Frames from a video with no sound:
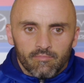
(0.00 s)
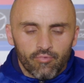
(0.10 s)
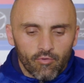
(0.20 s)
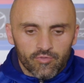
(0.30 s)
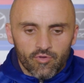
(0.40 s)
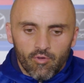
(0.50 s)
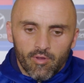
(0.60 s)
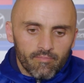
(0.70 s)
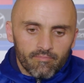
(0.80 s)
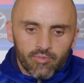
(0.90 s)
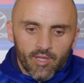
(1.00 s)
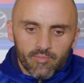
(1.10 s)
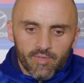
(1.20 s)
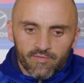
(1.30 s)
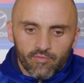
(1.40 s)
try and play
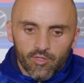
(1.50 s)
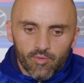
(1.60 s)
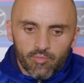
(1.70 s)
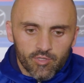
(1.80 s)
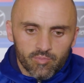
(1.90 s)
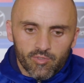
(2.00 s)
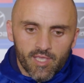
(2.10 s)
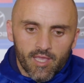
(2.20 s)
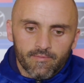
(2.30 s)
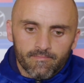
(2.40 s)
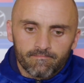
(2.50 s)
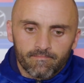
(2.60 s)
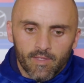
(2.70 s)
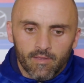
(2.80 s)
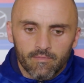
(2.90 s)
the best footy we possibly can,
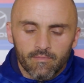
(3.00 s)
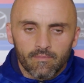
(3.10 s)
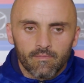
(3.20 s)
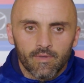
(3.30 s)
and